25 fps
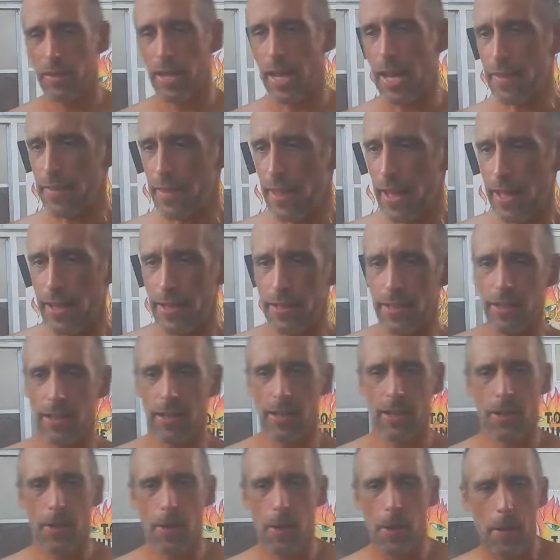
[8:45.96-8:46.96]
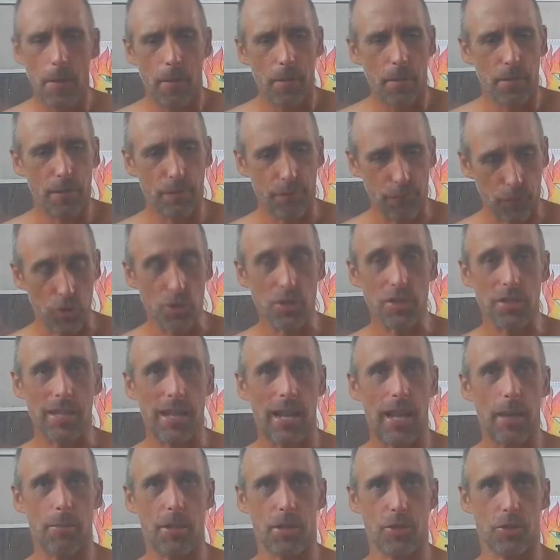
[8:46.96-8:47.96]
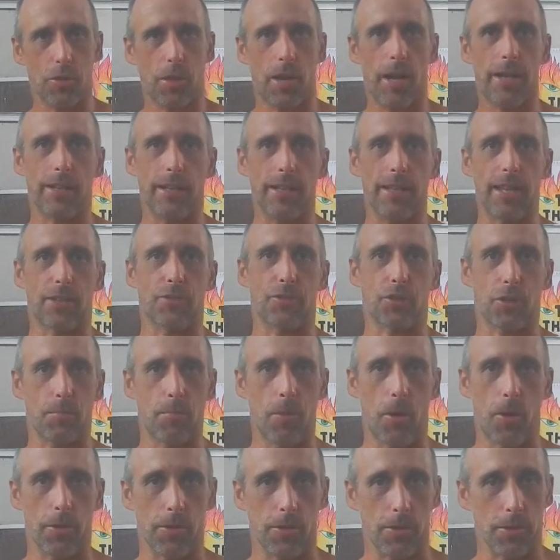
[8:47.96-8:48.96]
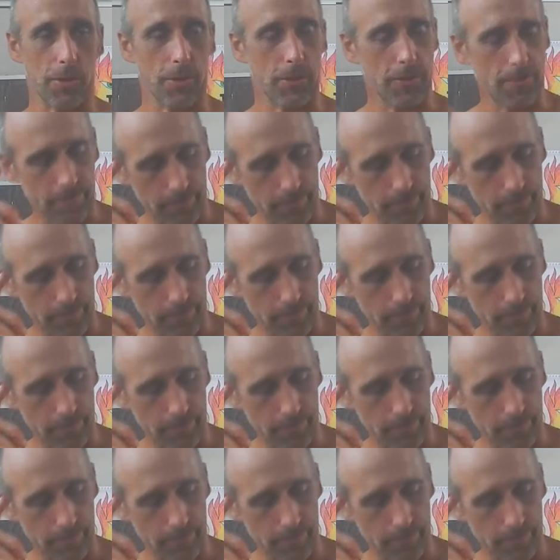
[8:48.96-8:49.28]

and then the first time I tried electric motors